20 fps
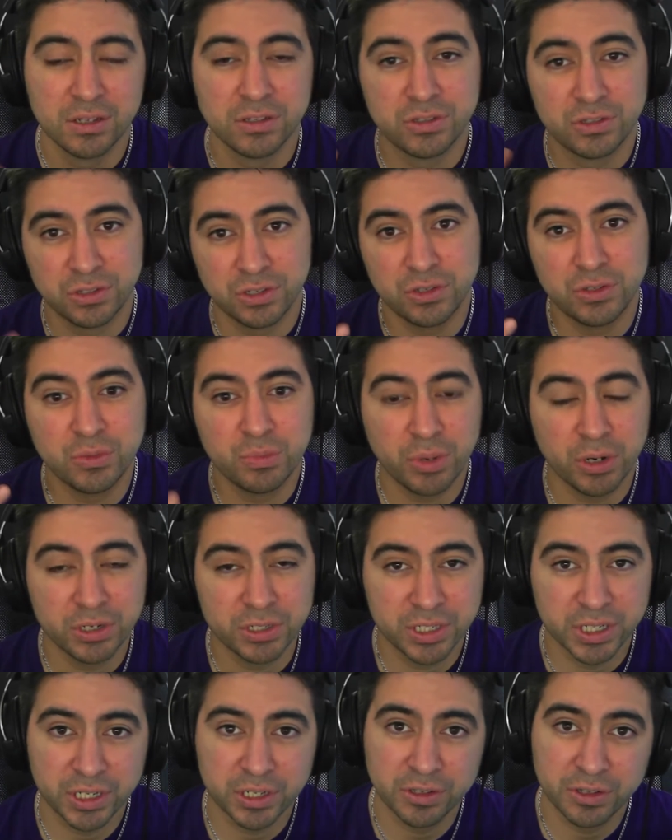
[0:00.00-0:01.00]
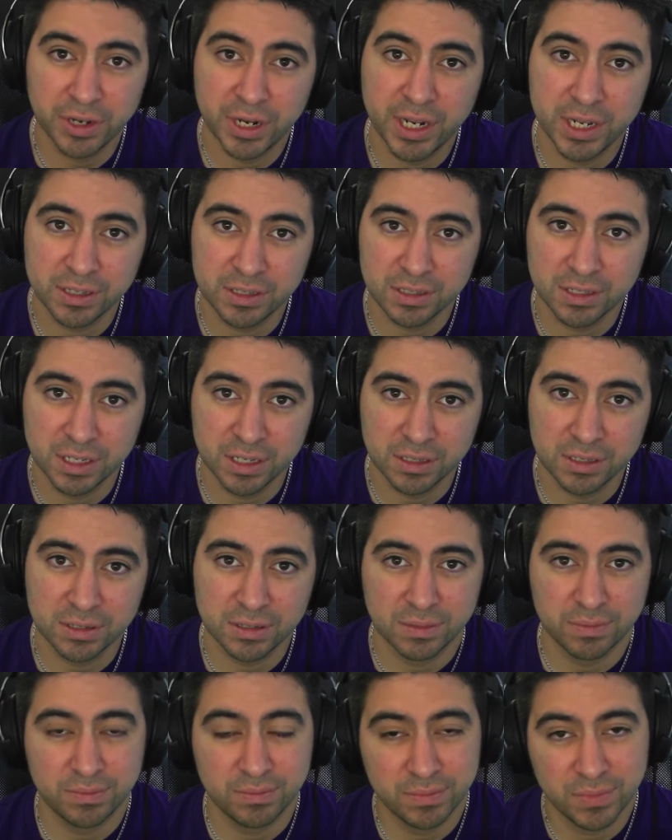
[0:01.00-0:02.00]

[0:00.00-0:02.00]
two particular headsets.